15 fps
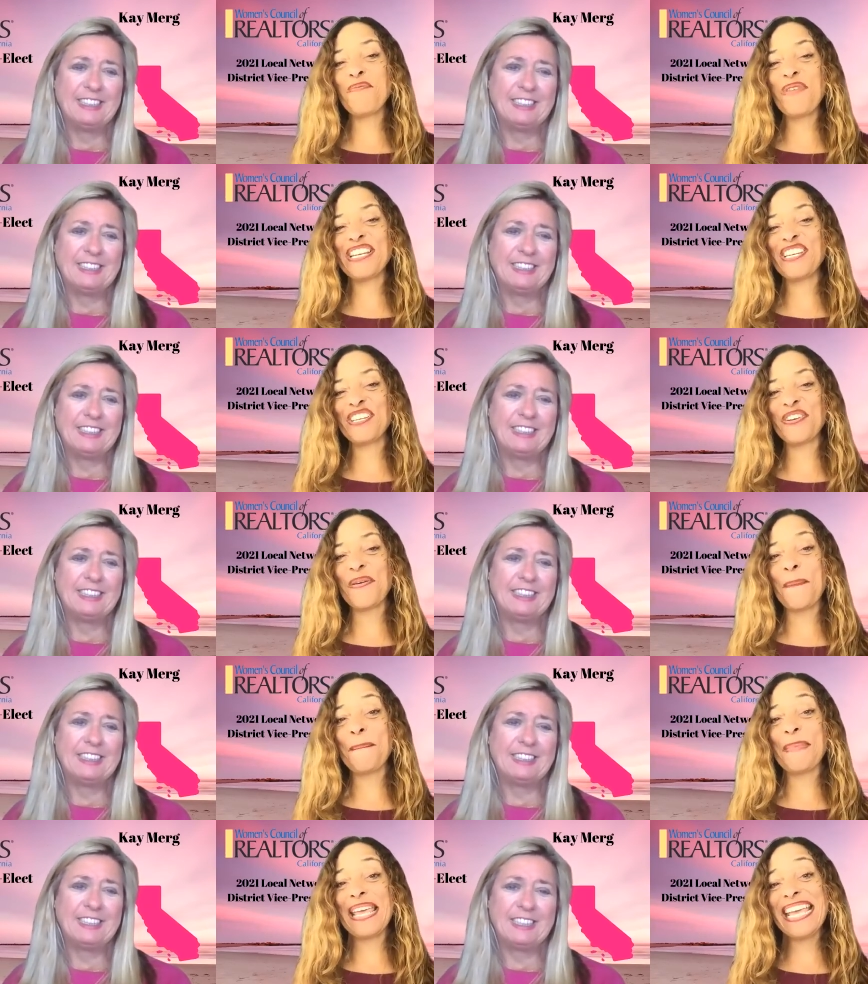
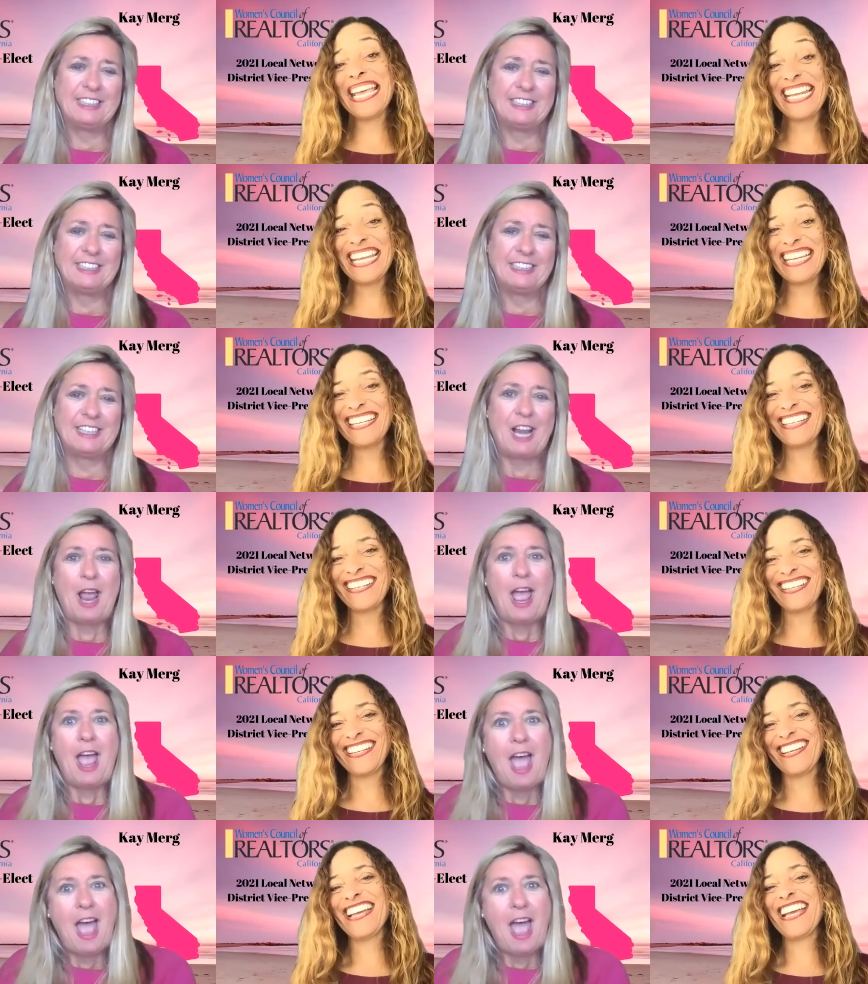Speaker 1: winter meeting,
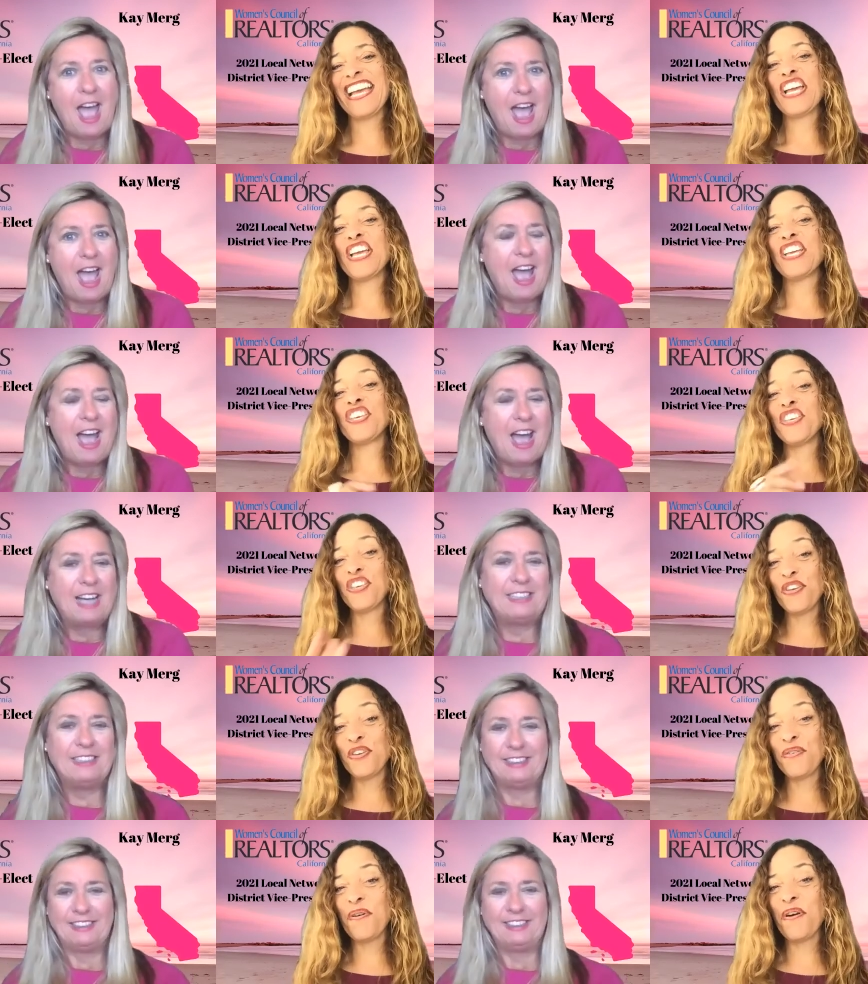
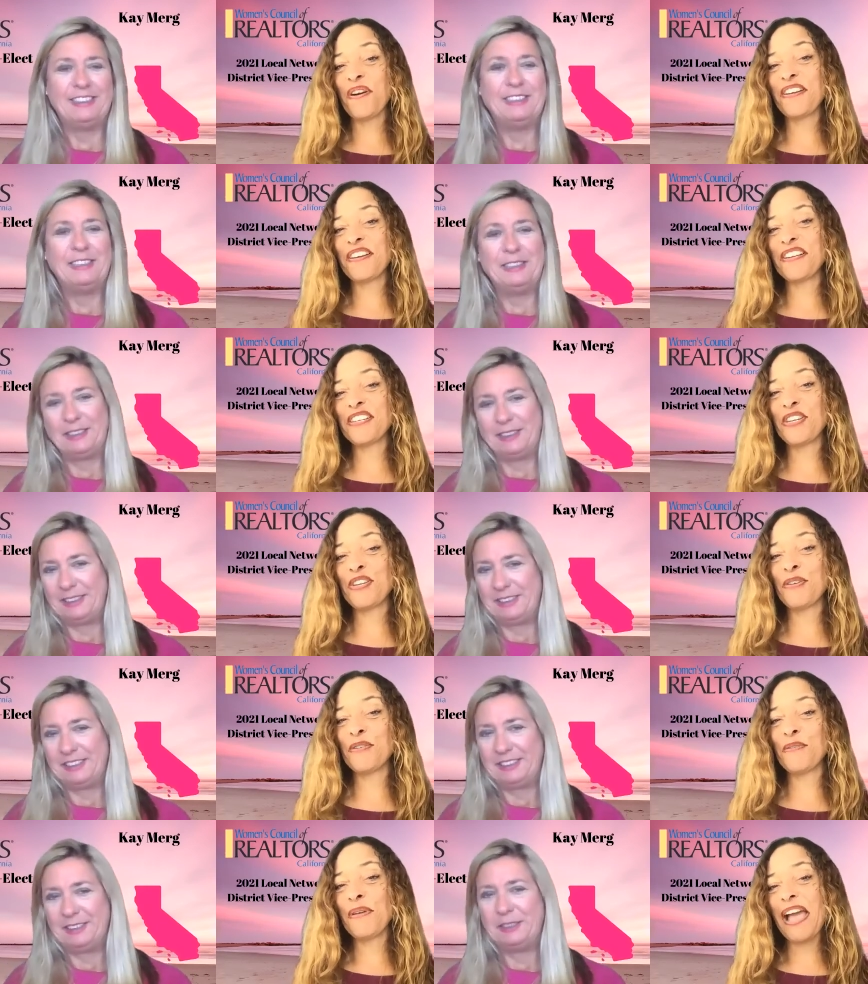you are going
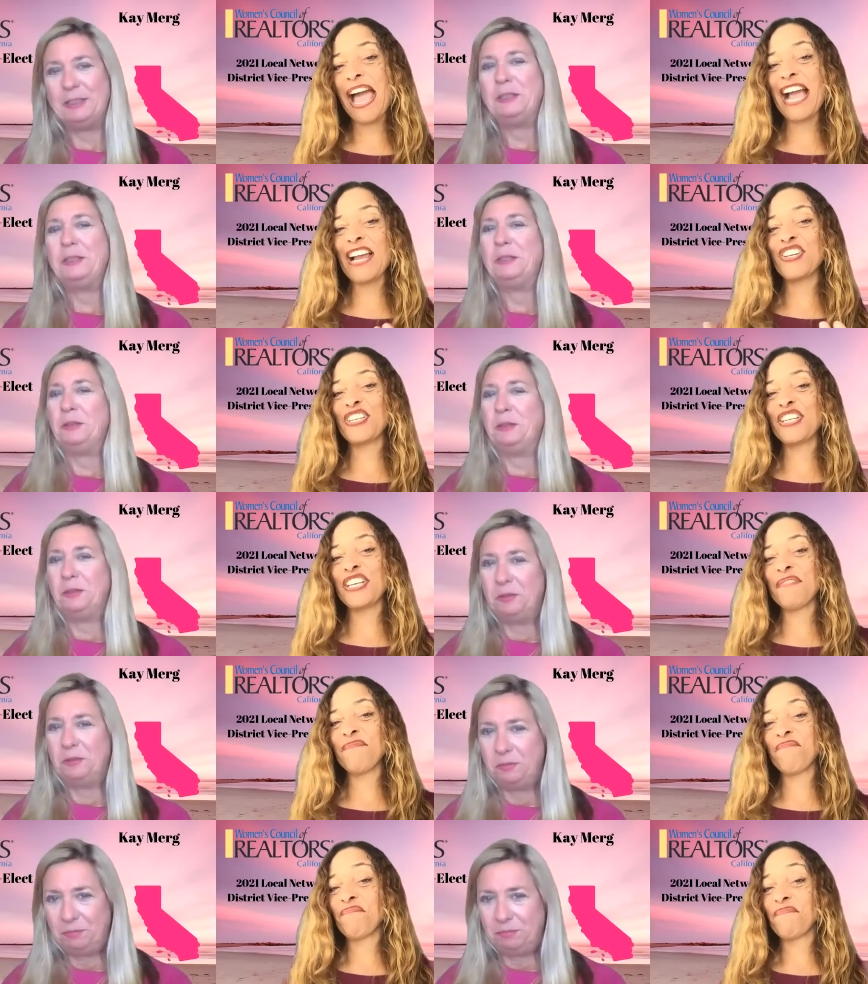to
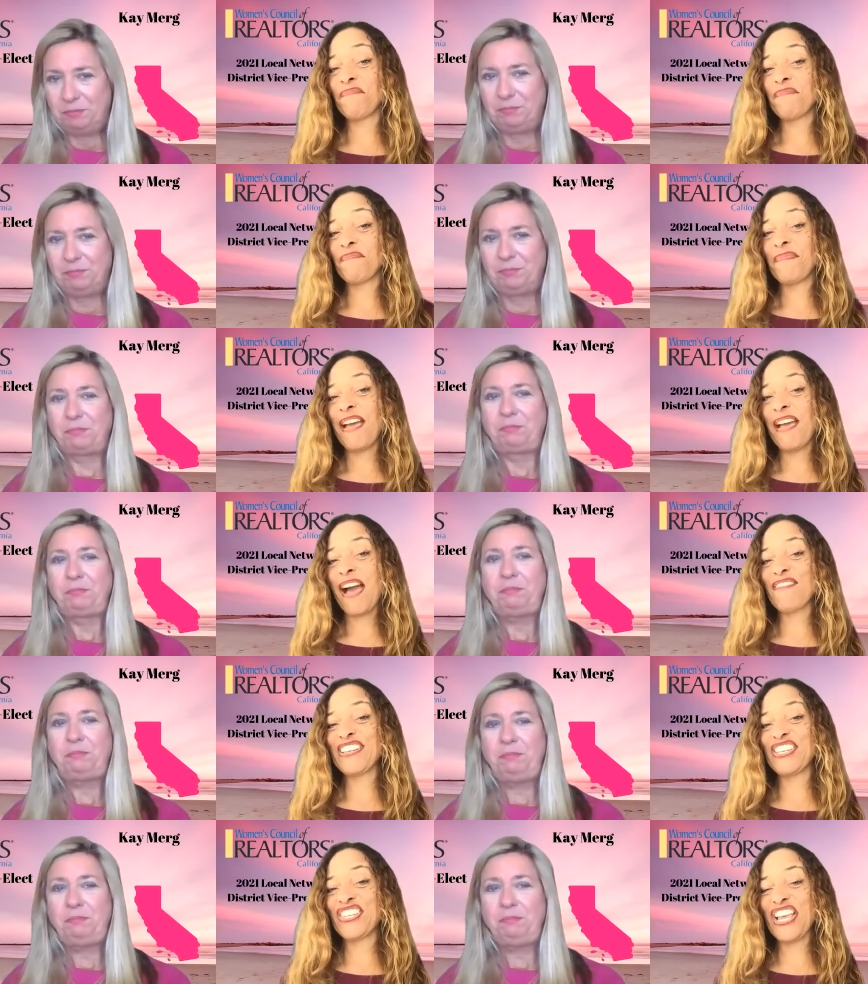actually
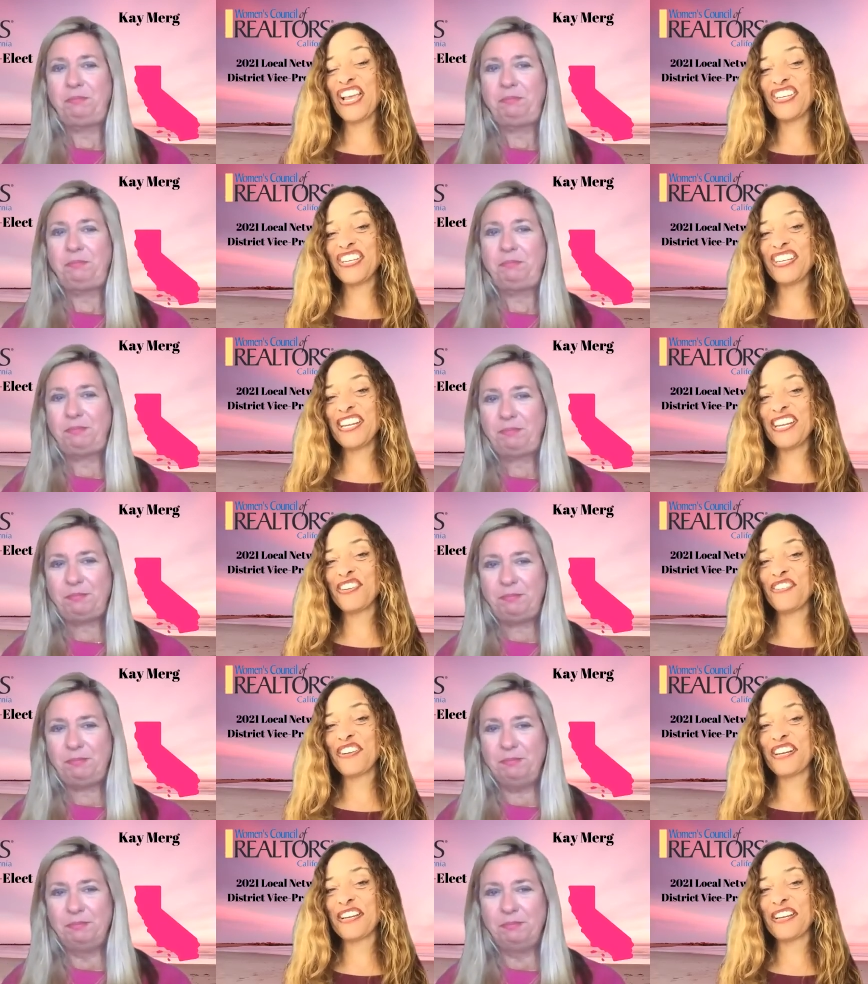have a session and
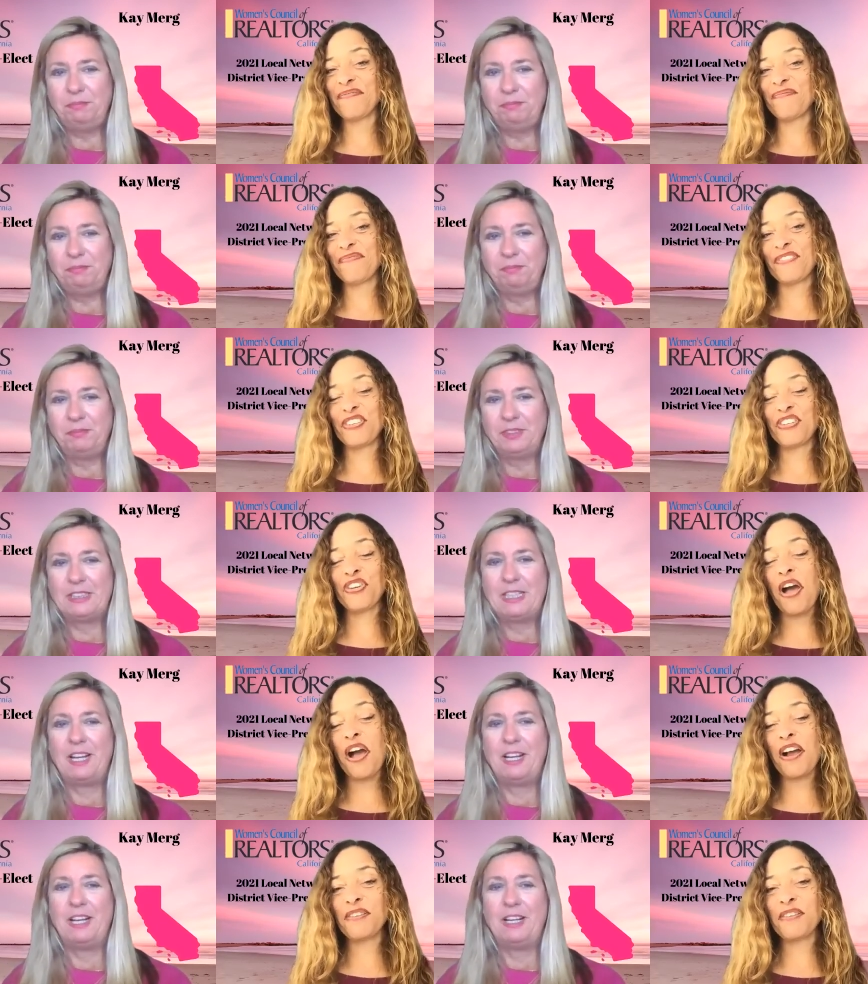you're going to
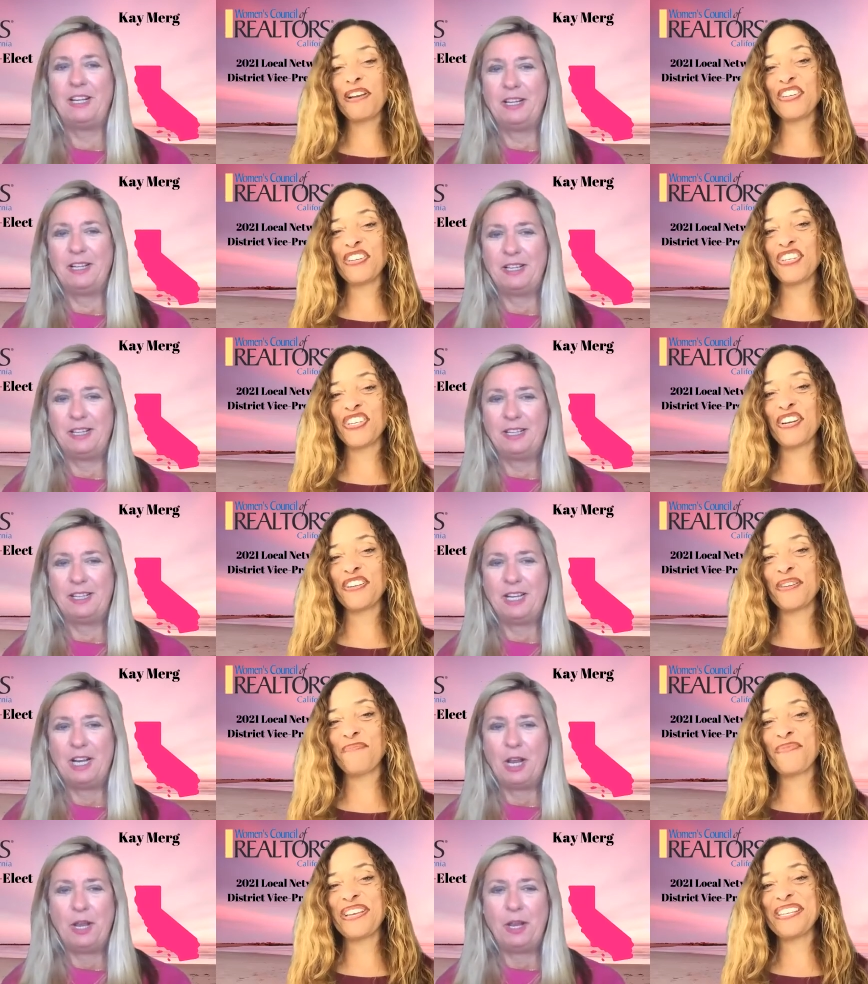talk to us and share
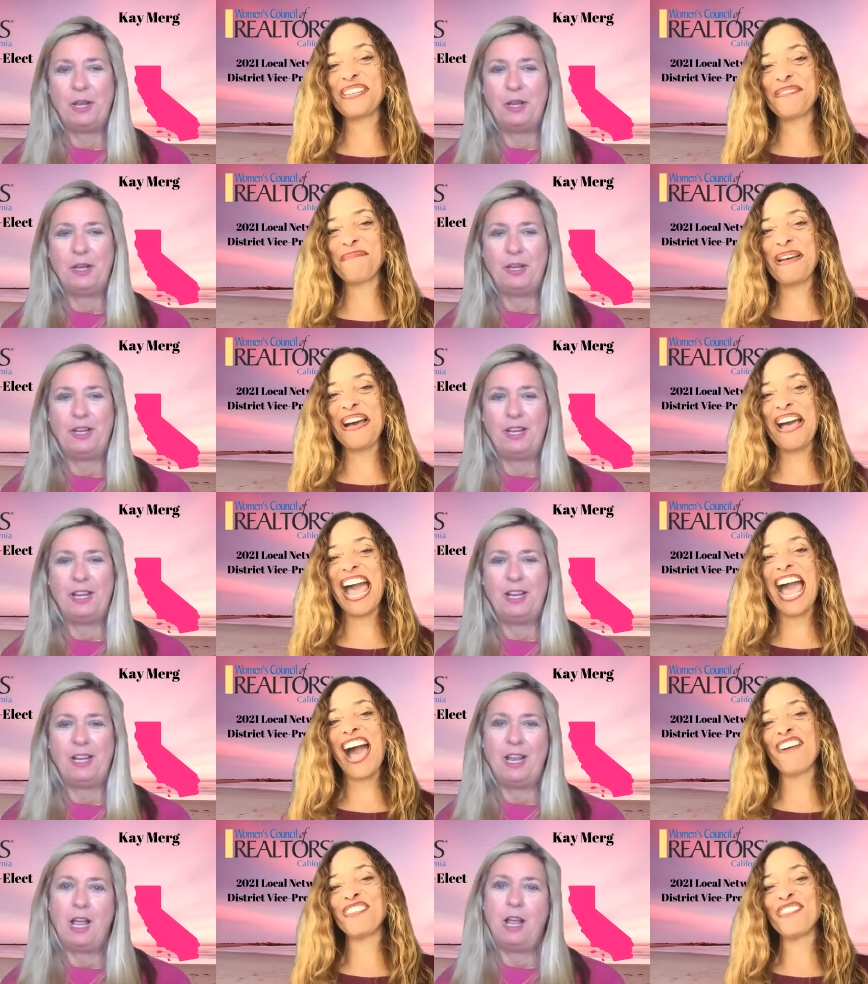some wisdom about
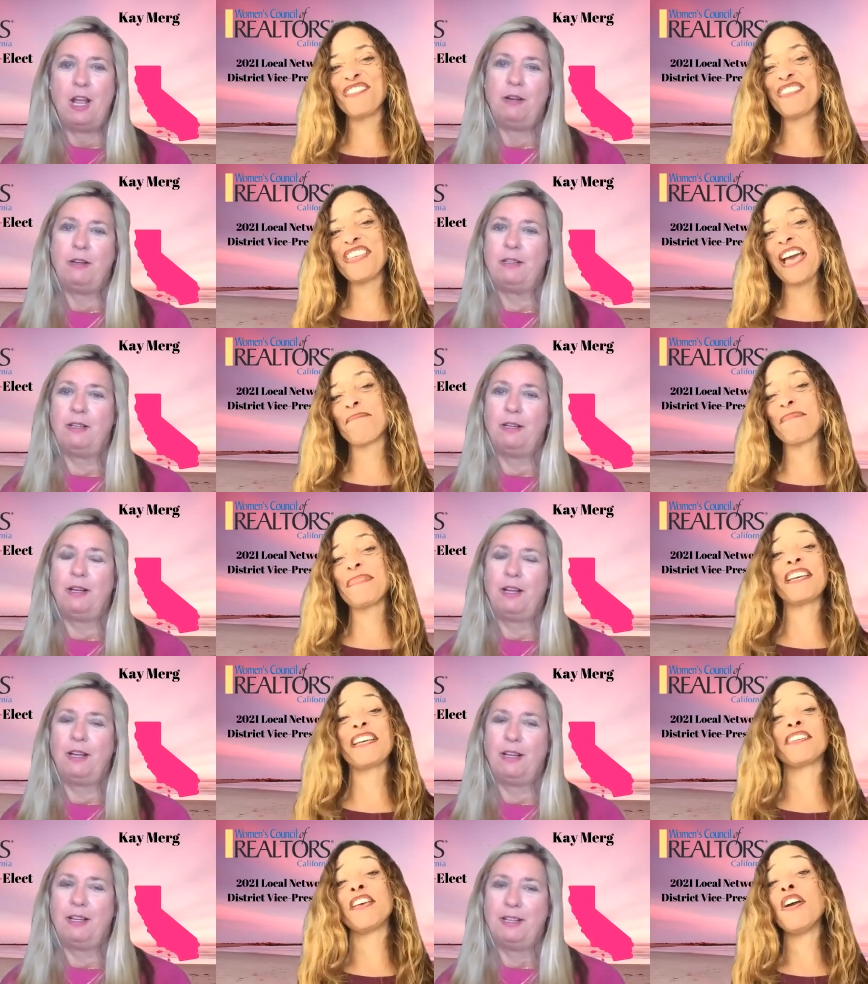how you do that
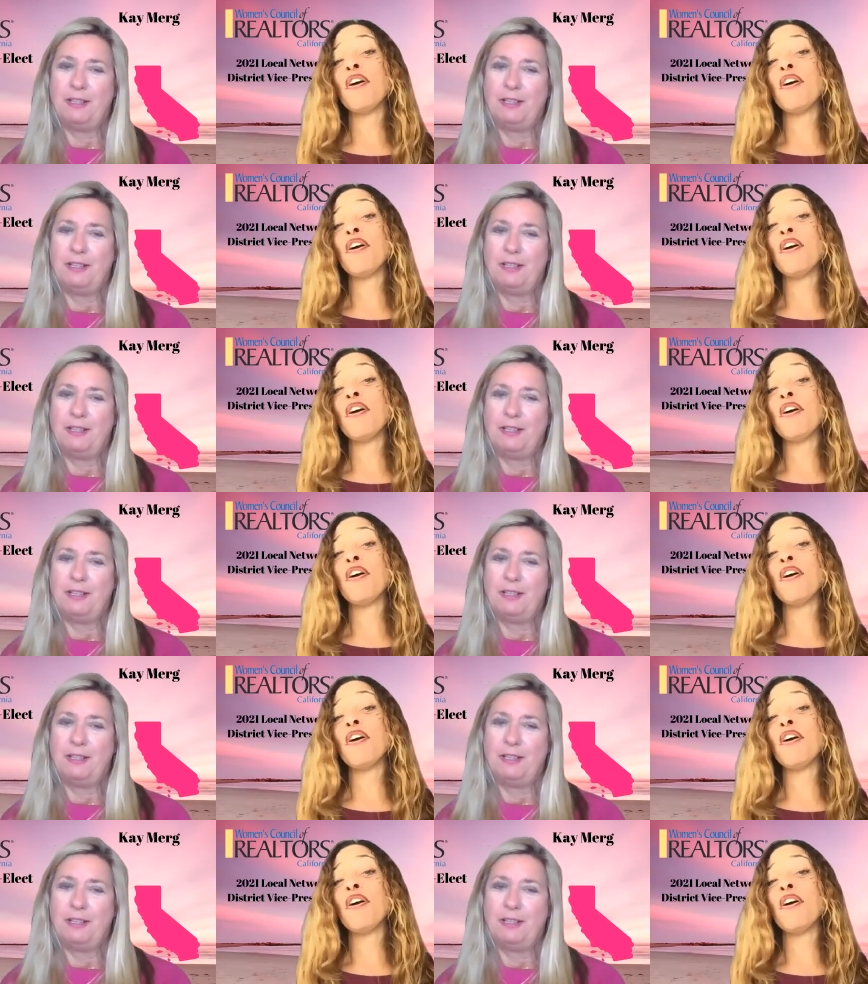because